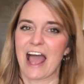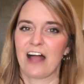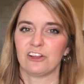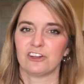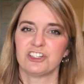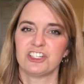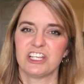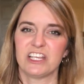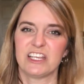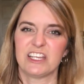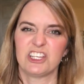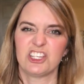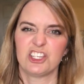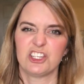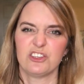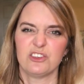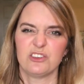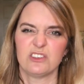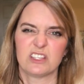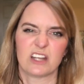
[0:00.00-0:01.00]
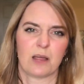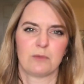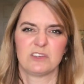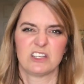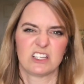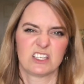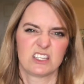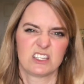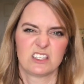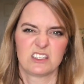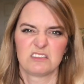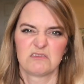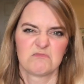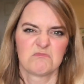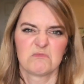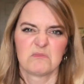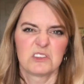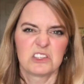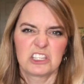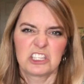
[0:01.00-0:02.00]
allergy issues and I'm just
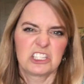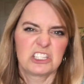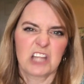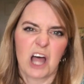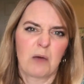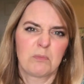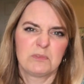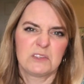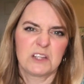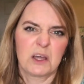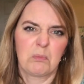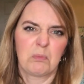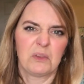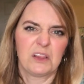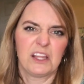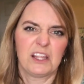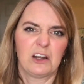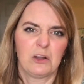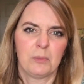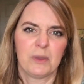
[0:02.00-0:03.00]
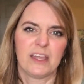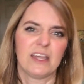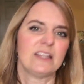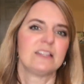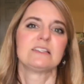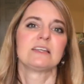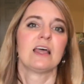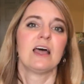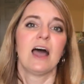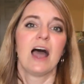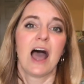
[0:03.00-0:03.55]
stopped up a little bit,